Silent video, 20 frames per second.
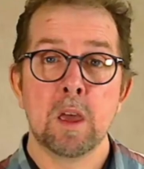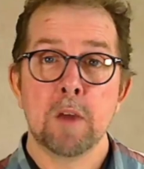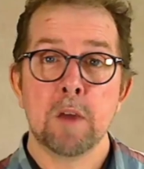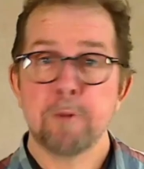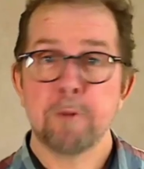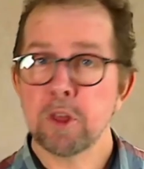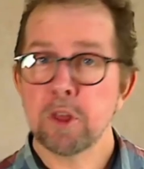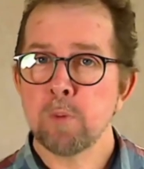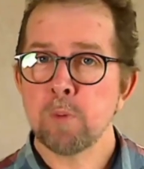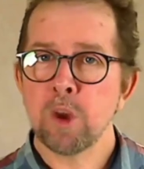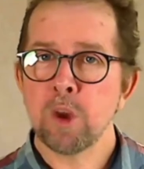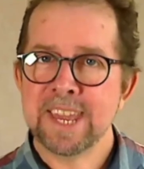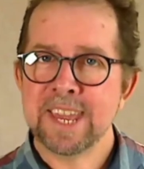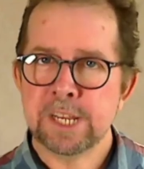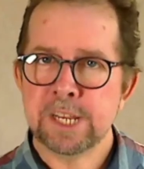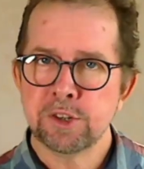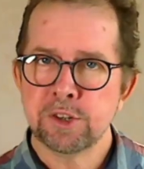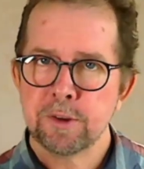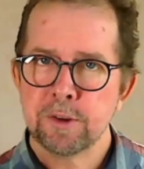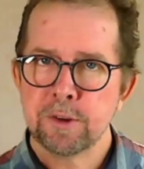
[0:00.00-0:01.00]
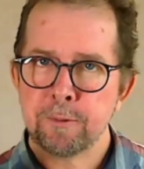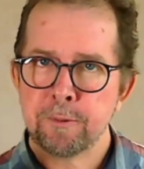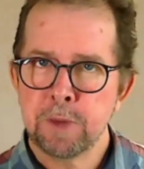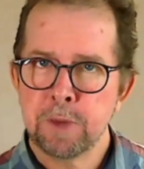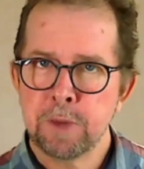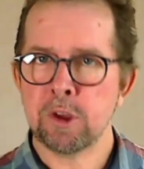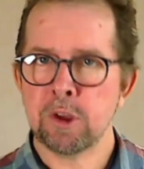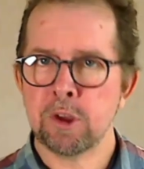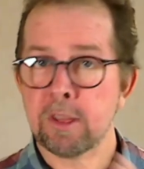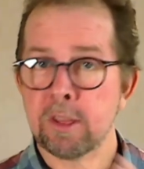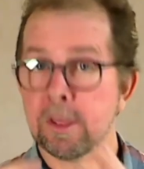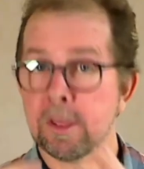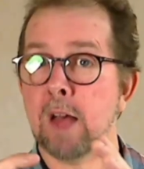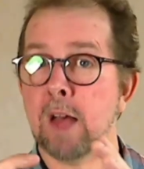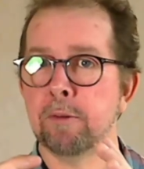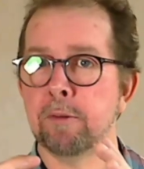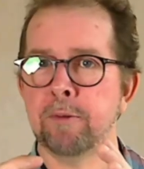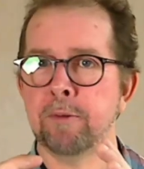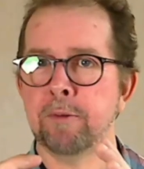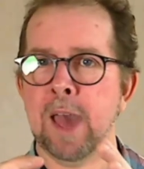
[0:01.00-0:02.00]
Furthermore, each feature
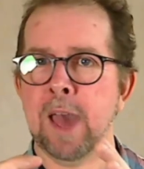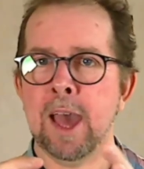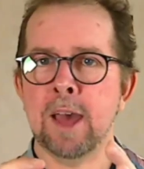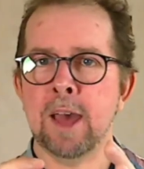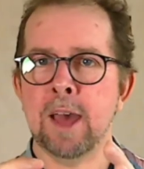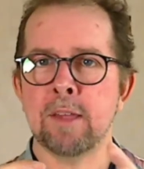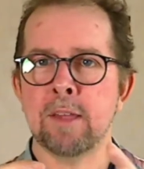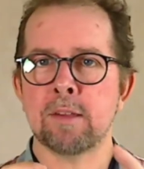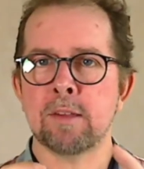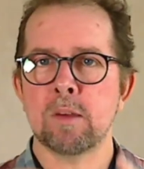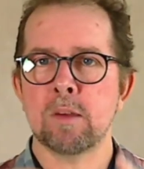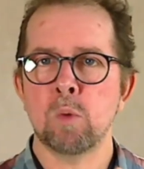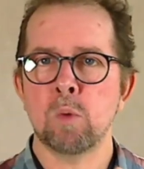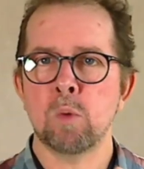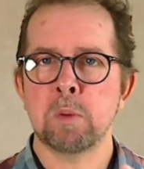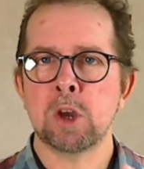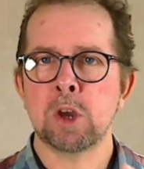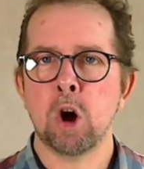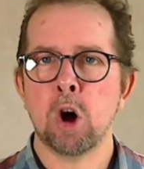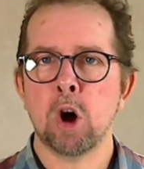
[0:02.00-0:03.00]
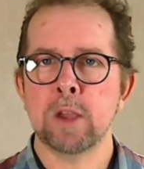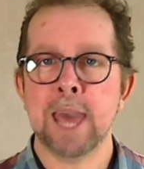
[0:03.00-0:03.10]
itself has what we call